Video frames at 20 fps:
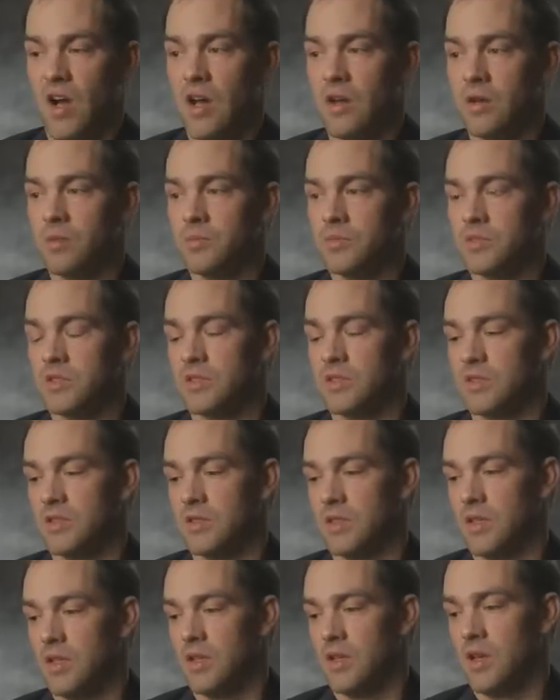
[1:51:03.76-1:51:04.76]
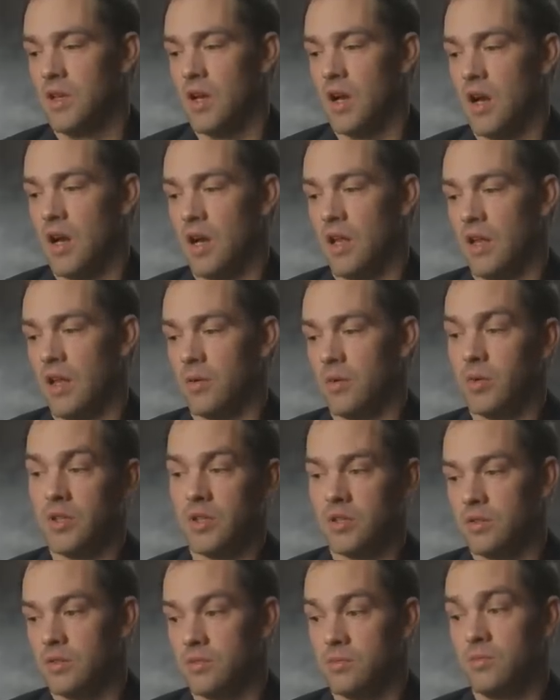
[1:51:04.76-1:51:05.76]
items that we
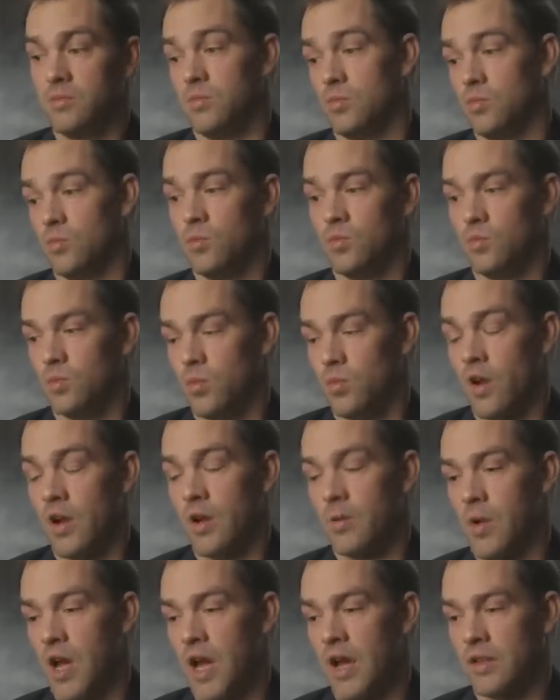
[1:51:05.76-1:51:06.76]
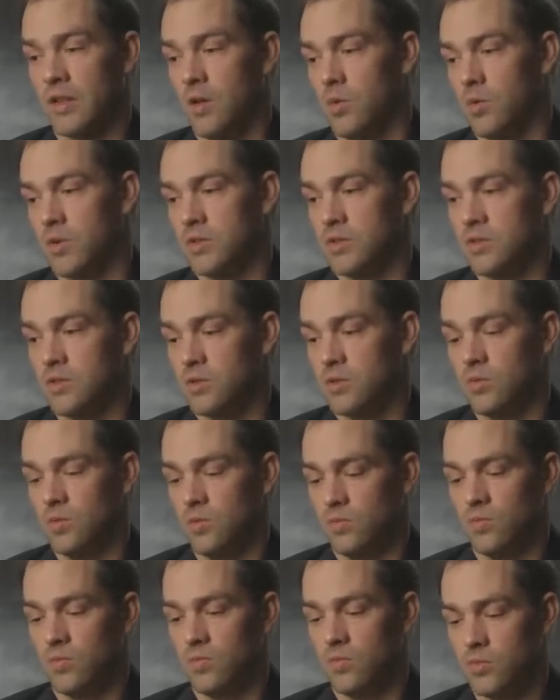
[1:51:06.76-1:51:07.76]
could bring back that wasn't too
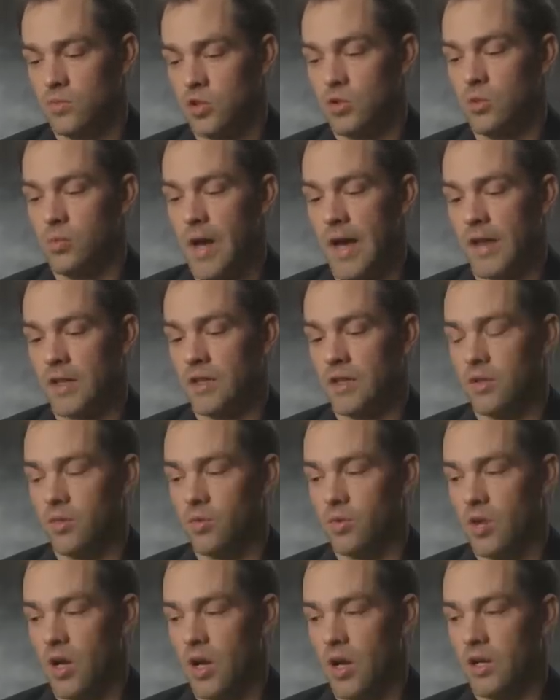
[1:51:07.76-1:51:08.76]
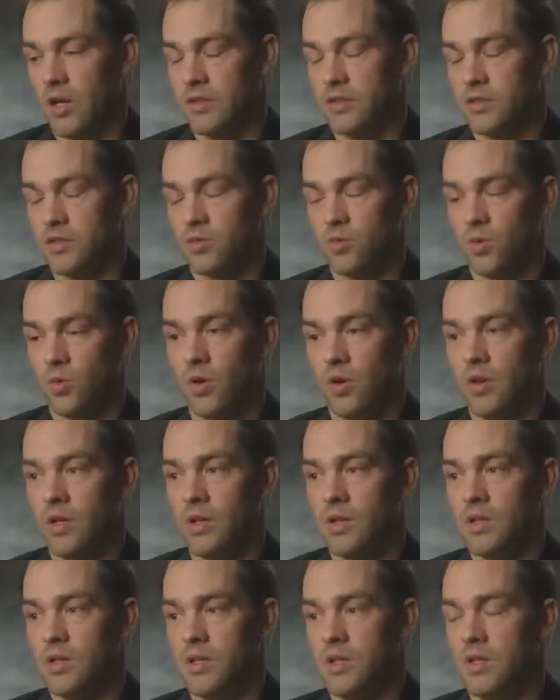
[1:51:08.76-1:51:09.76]
badly destroyed.
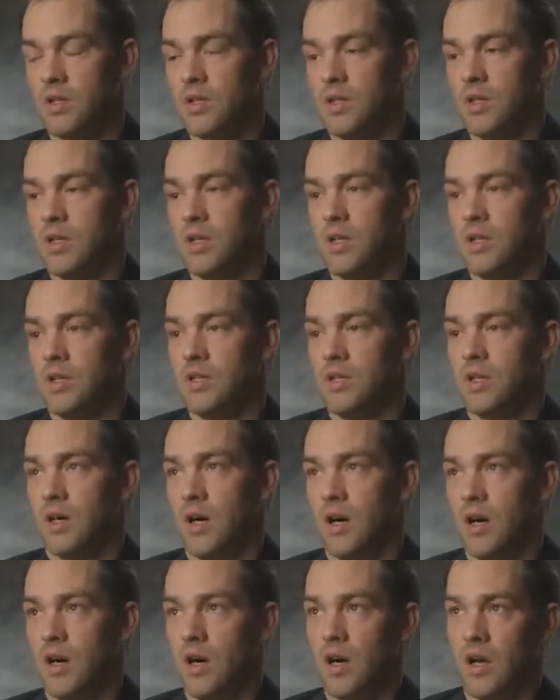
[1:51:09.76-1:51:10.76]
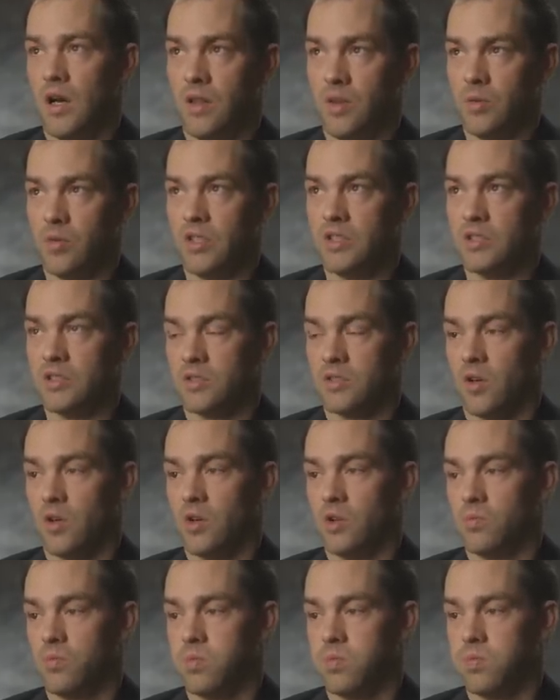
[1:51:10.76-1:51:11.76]
And then we just
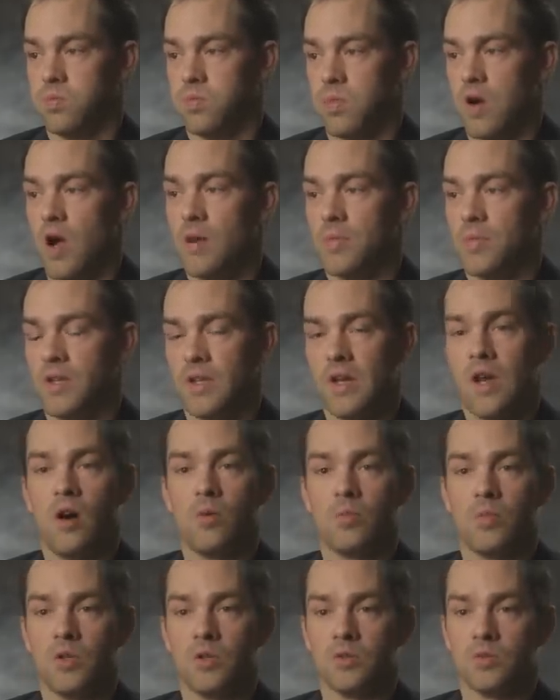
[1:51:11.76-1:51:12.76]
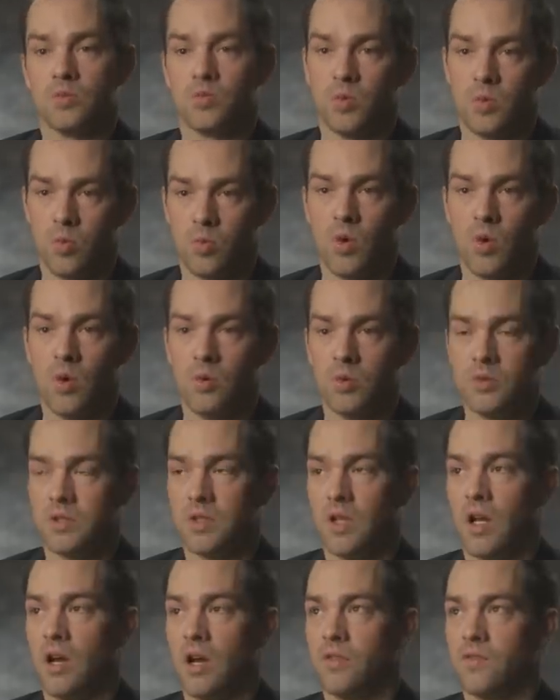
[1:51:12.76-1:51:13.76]
started prepping the outpost with what was
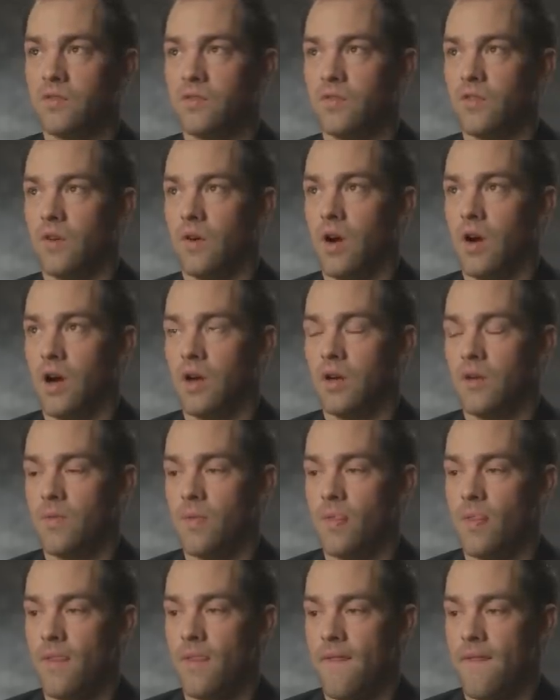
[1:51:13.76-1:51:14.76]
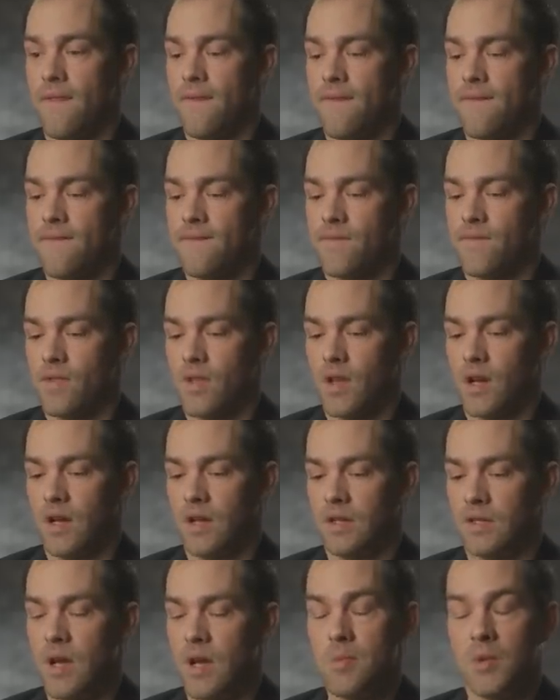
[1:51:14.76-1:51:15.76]
left for
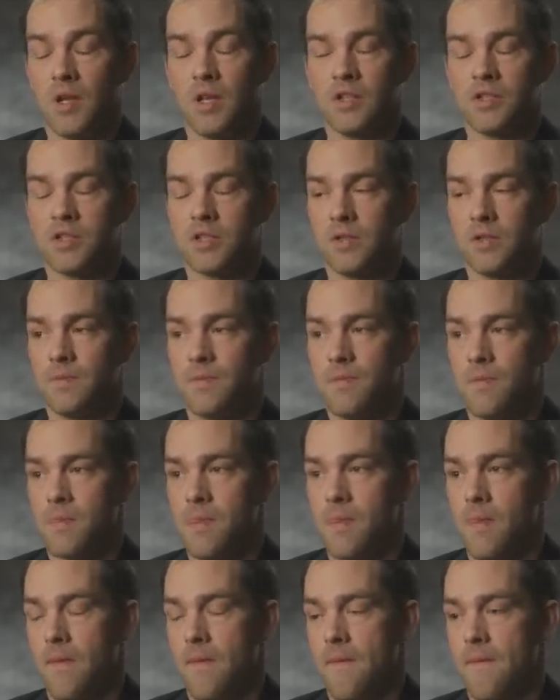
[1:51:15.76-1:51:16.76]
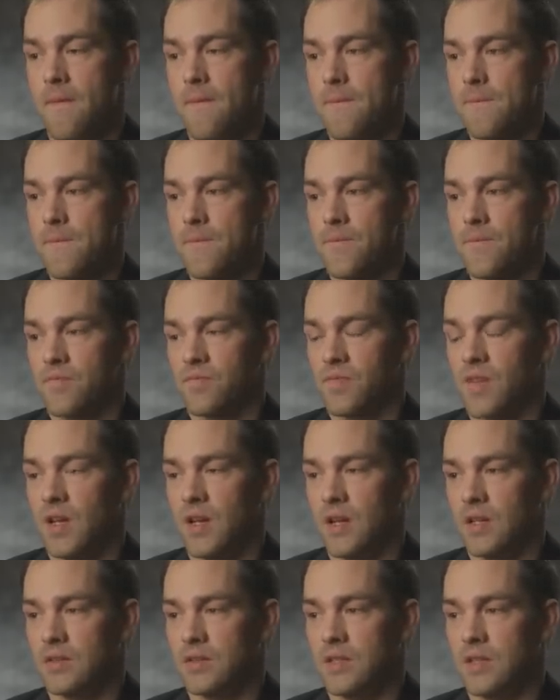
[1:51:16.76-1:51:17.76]
demolition.
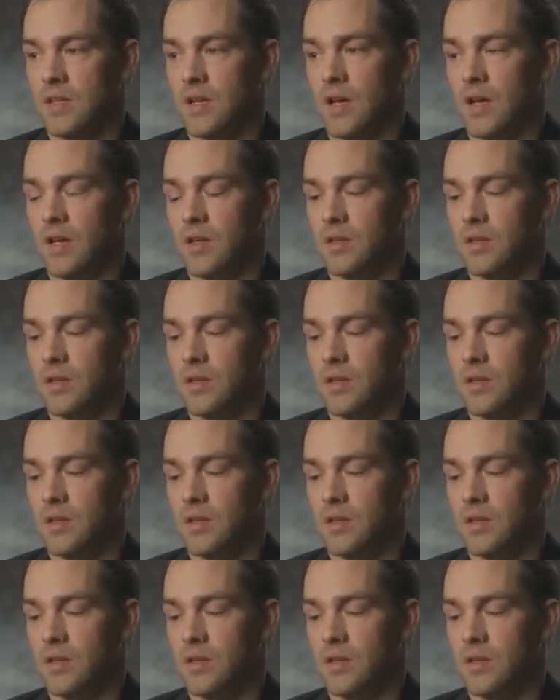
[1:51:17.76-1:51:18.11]
And at the